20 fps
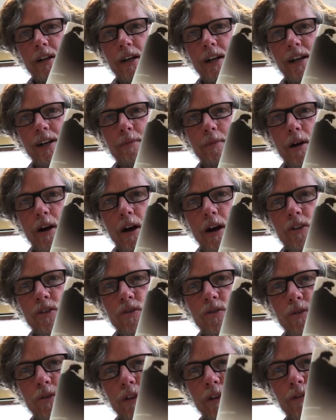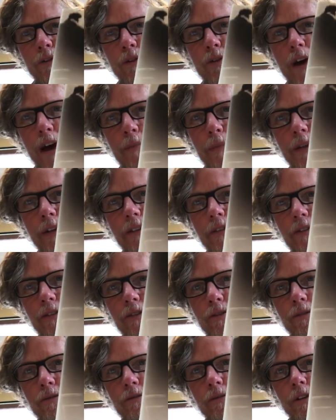um, Art Scroll if you happen
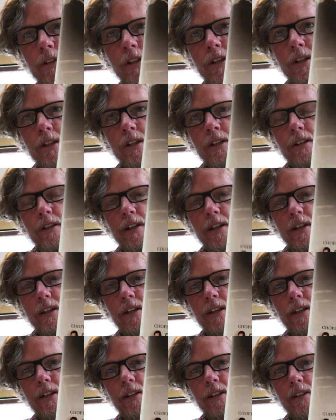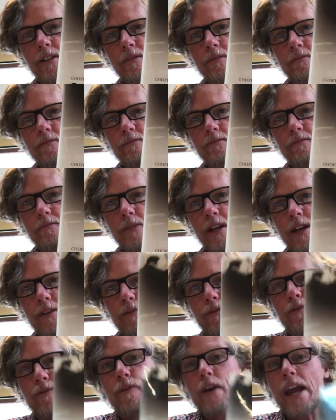to... Um,
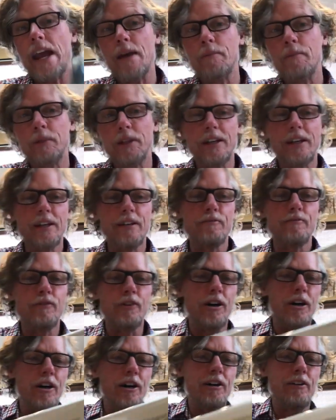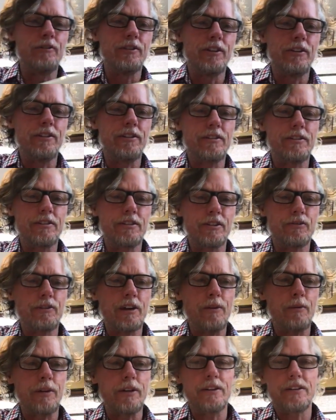have a family involved. This is a
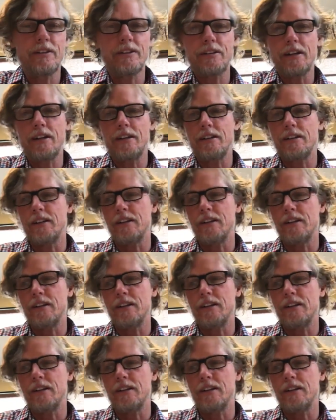great one to study